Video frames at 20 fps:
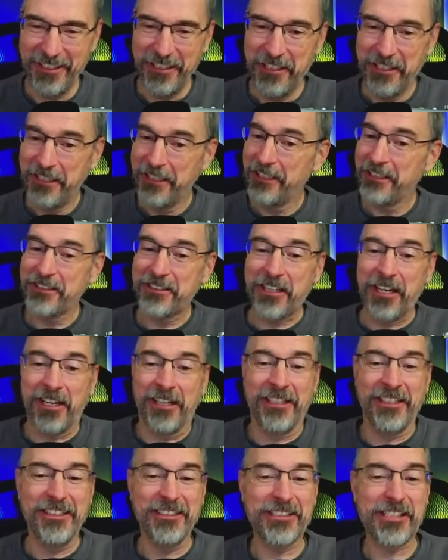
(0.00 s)
He's
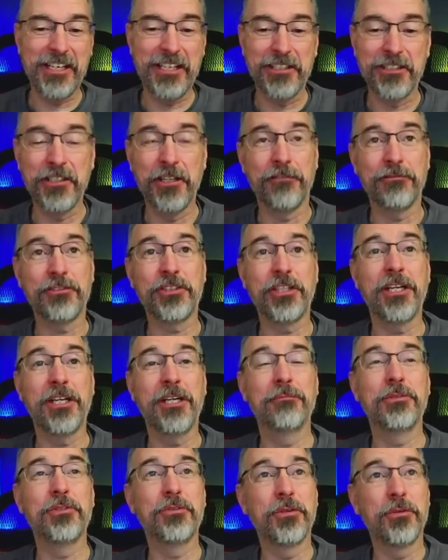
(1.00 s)
got a tough
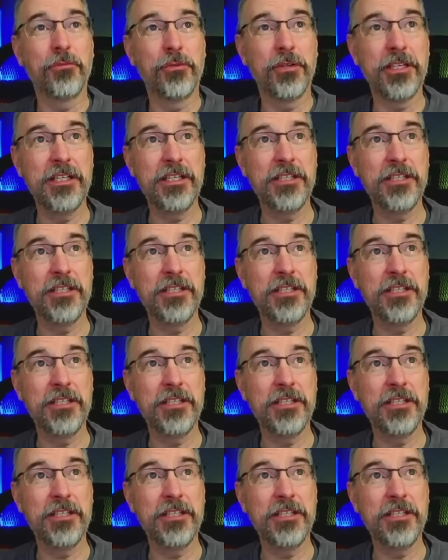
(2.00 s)
job doing what he